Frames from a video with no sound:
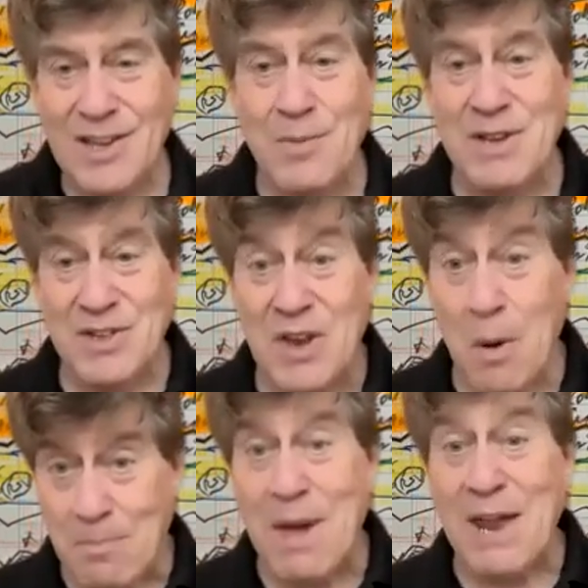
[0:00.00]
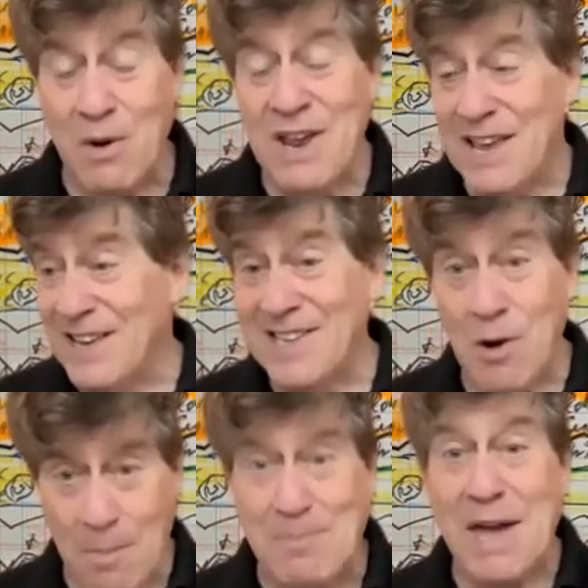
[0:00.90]
Tell me, is there a better
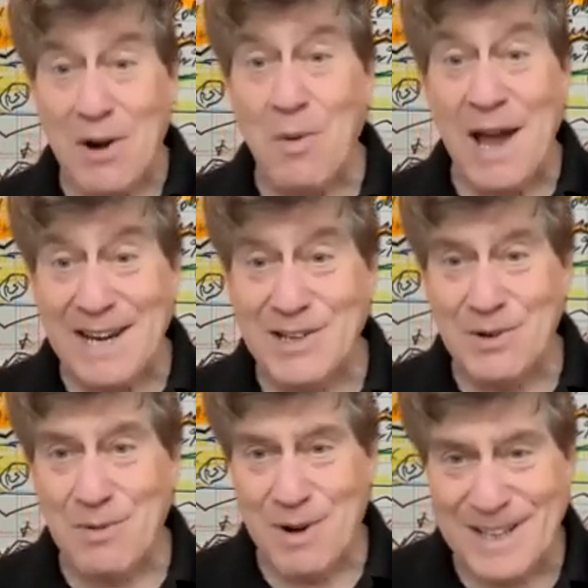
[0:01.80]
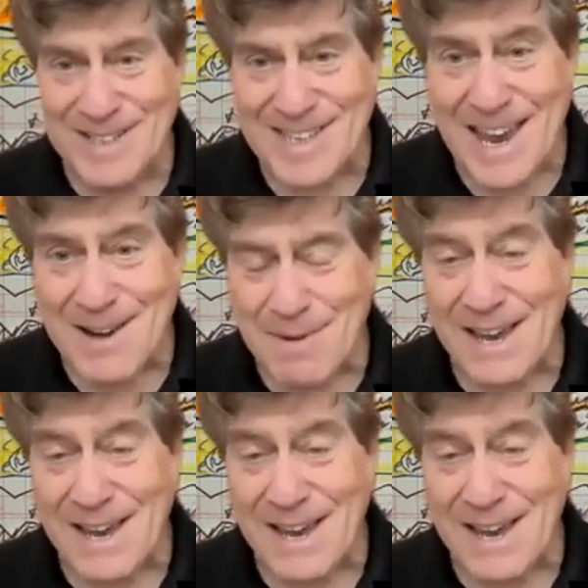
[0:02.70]
way to do real estate?